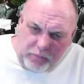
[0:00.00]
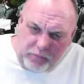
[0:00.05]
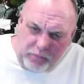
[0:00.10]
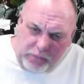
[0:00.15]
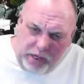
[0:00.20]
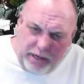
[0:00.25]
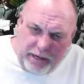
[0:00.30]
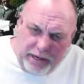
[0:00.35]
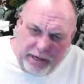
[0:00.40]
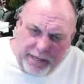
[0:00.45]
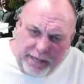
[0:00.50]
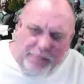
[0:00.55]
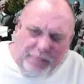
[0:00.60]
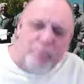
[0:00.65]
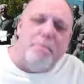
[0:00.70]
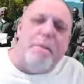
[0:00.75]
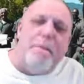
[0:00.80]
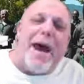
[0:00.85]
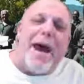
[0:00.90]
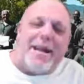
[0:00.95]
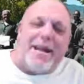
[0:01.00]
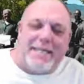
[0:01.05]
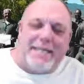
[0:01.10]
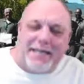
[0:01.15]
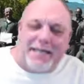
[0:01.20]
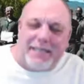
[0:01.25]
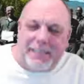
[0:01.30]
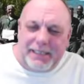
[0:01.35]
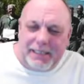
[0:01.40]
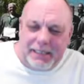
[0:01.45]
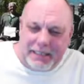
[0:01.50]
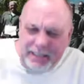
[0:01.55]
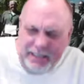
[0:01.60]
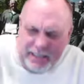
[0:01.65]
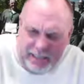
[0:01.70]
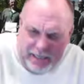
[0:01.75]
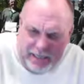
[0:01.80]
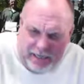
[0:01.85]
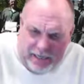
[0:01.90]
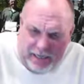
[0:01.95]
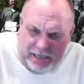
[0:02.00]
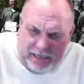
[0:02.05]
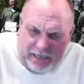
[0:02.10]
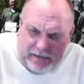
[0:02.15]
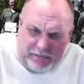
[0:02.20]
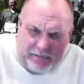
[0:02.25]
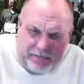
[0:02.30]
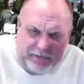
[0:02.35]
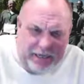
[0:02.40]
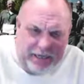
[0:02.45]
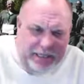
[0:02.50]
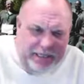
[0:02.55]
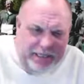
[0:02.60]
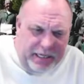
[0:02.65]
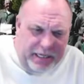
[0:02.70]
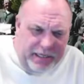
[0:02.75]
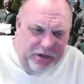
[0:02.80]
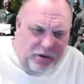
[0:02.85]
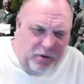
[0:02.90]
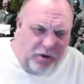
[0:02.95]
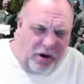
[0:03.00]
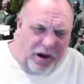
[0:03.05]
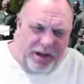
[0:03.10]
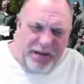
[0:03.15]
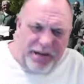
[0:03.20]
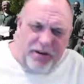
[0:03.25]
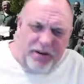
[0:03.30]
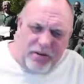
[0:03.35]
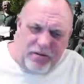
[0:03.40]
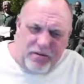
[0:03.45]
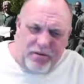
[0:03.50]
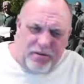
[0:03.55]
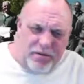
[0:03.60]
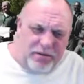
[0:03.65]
And that's Matt. He says no audio.